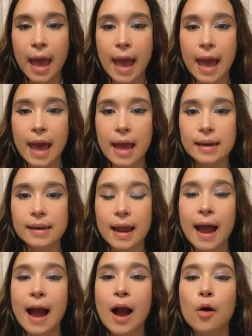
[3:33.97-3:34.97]
and
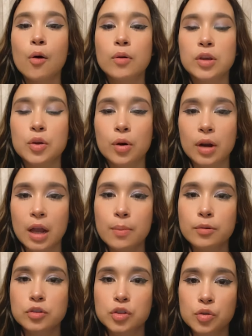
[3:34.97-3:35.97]
how you are
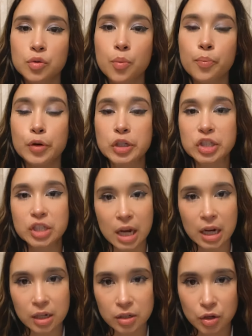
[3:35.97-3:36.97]
able to
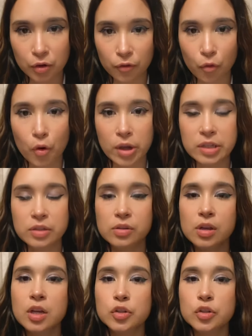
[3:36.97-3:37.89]
project your voice